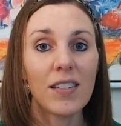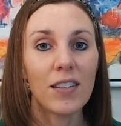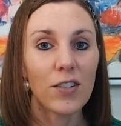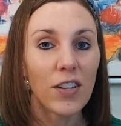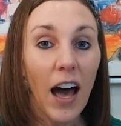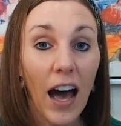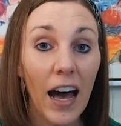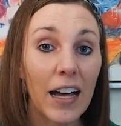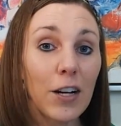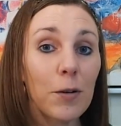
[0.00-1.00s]
There's a
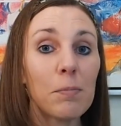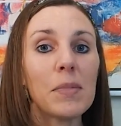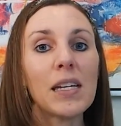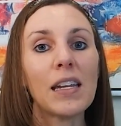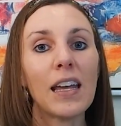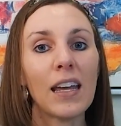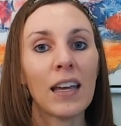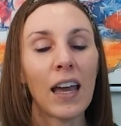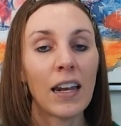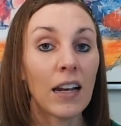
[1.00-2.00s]
higher
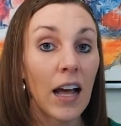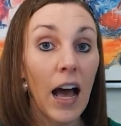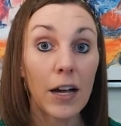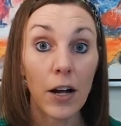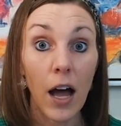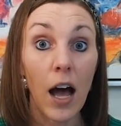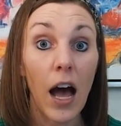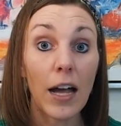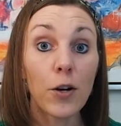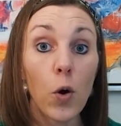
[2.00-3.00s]
meaning and a higher, a
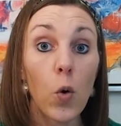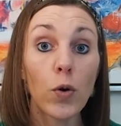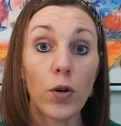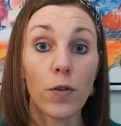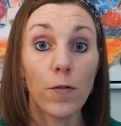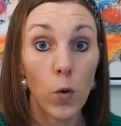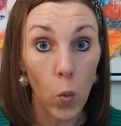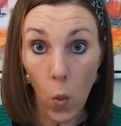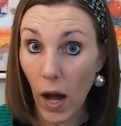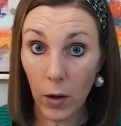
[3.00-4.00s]
higher order for
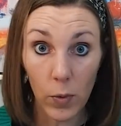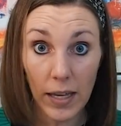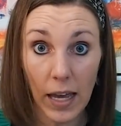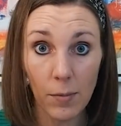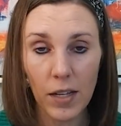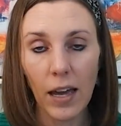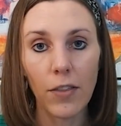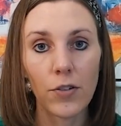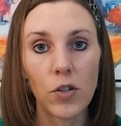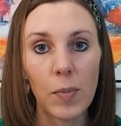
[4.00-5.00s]
why we came
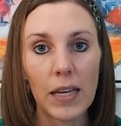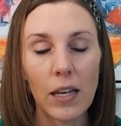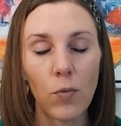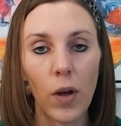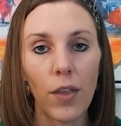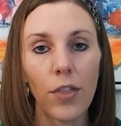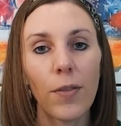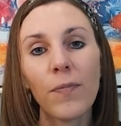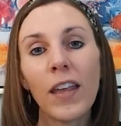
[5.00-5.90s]
together to begin with.